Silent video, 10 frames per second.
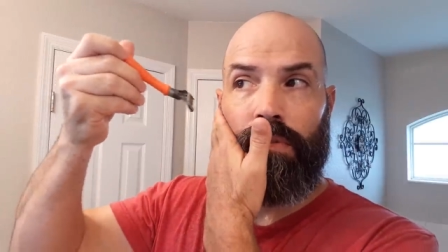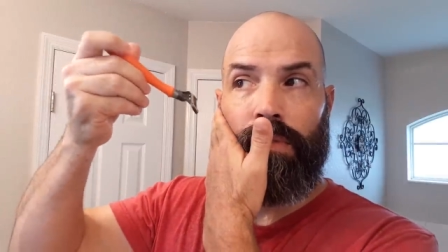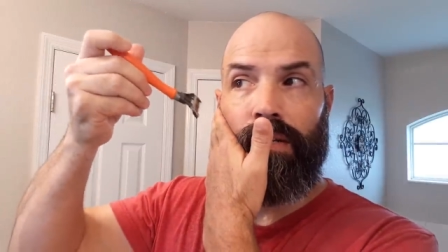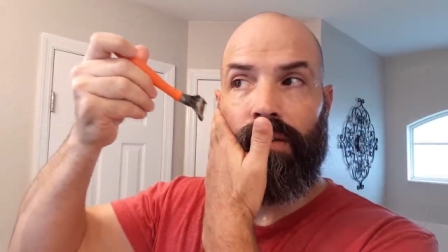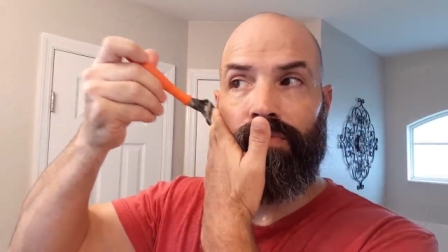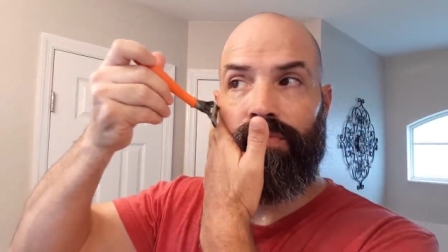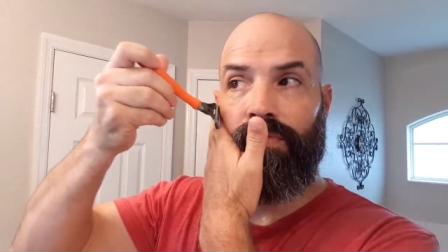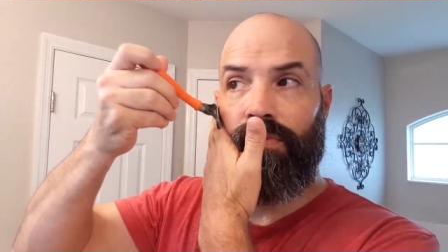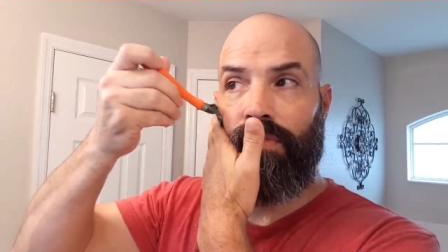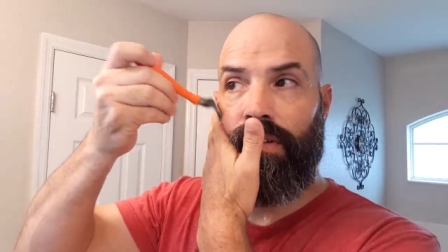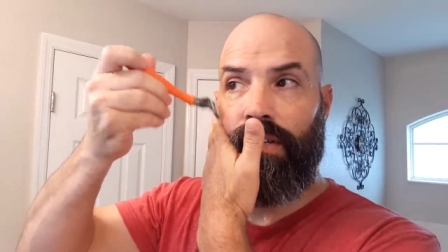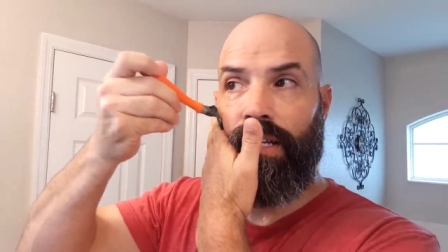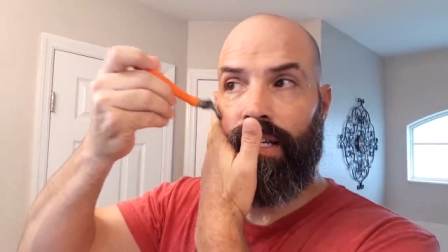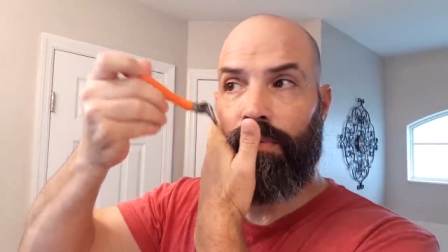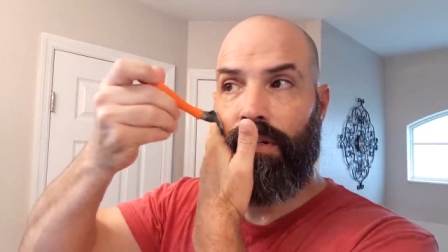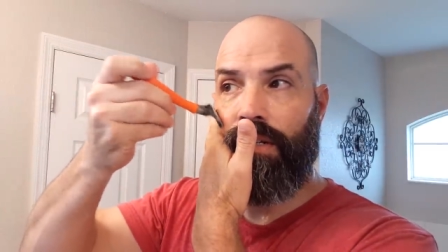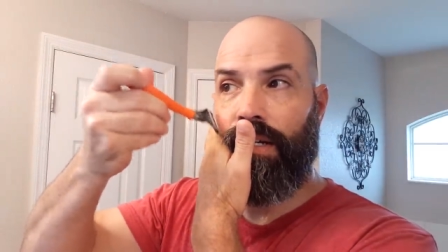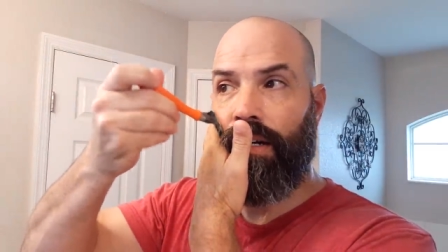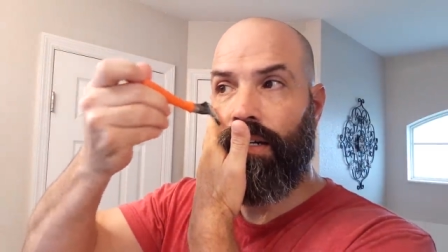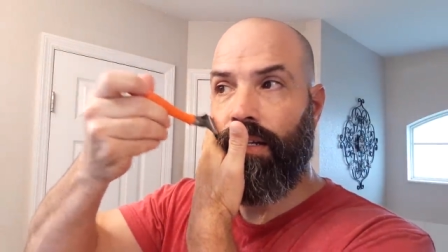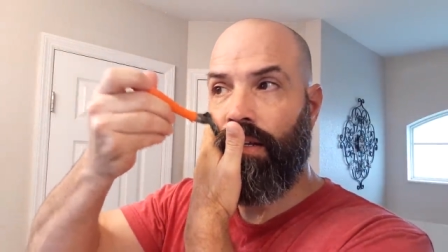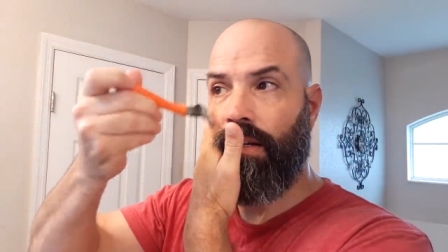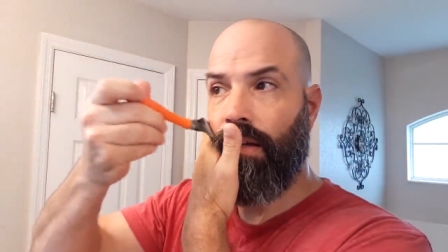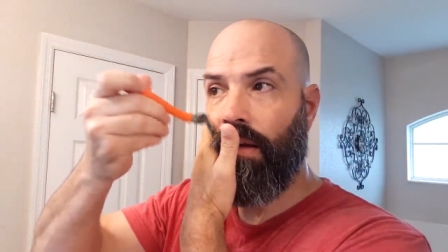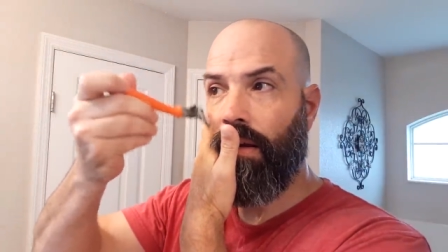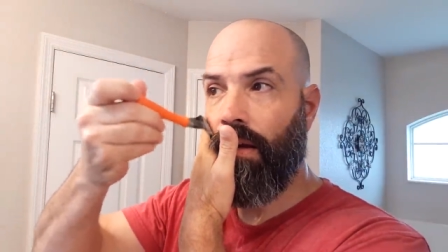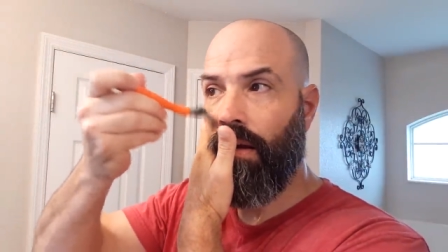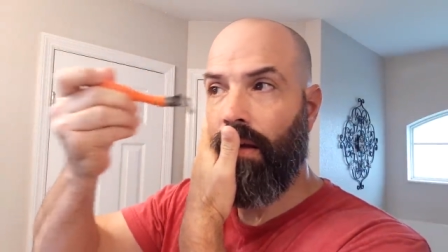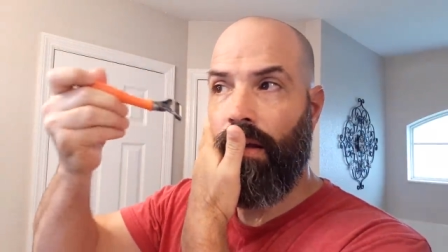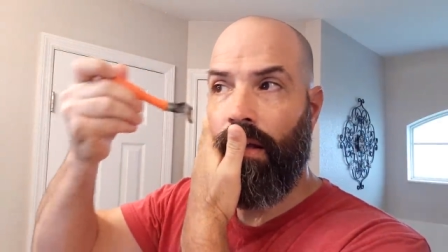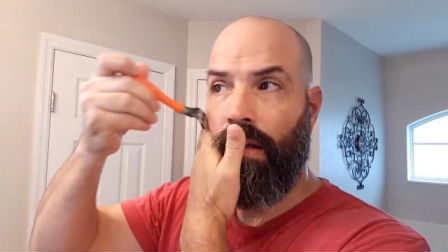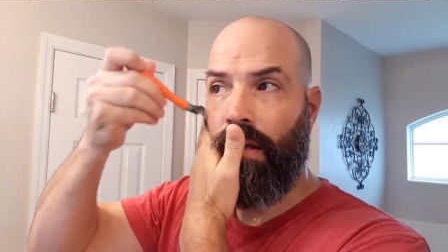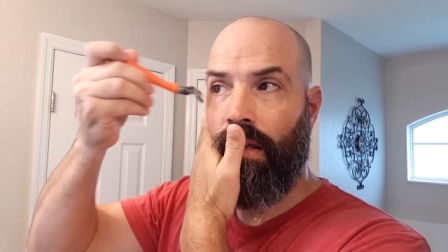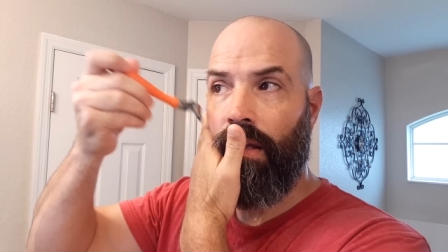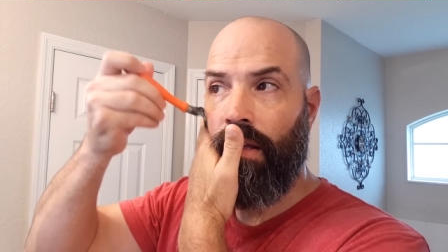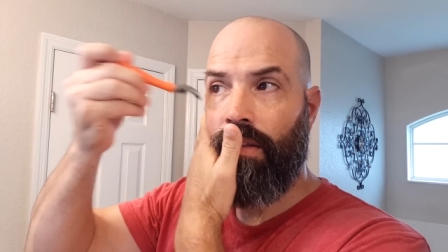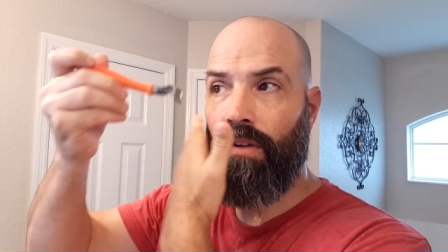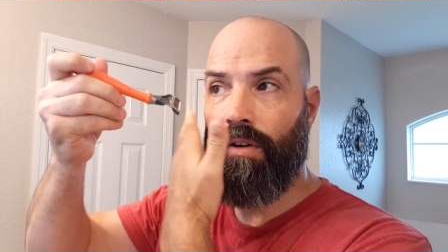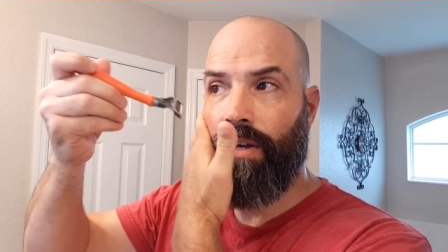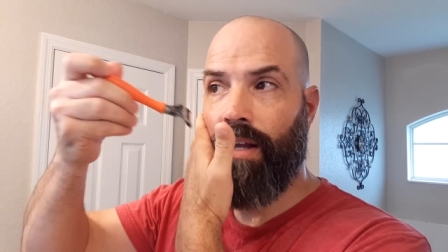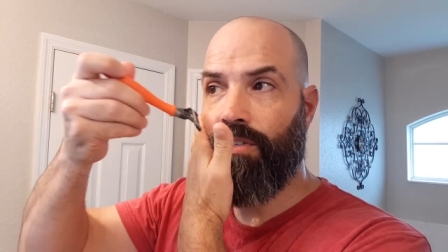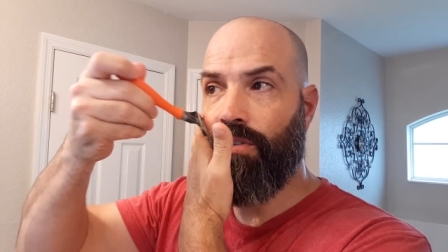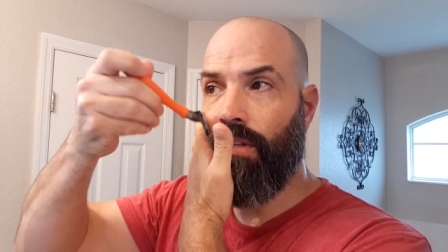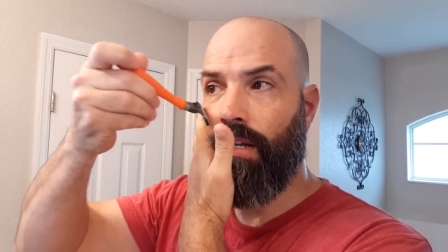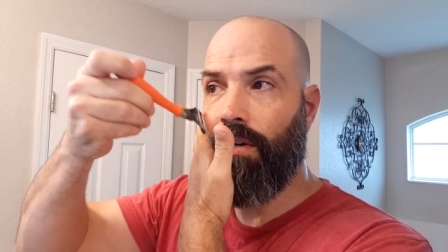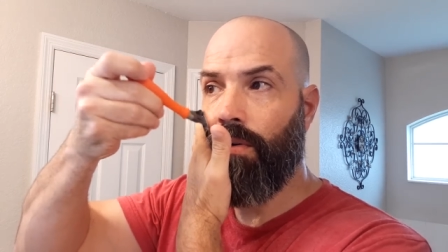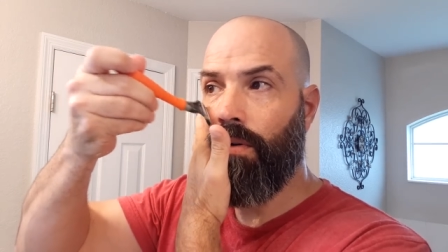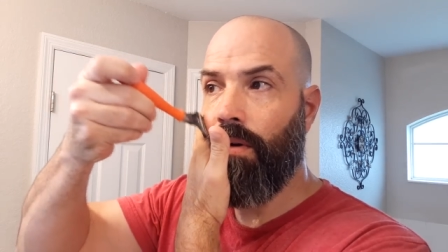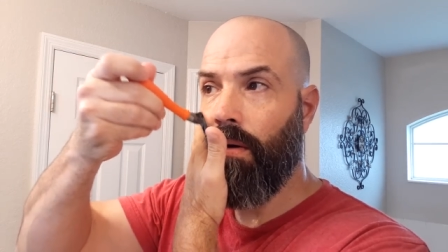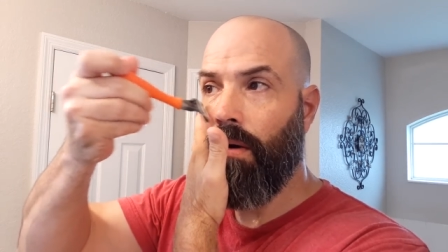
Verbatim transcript: my hand up there to guard it. So I don't go down too low.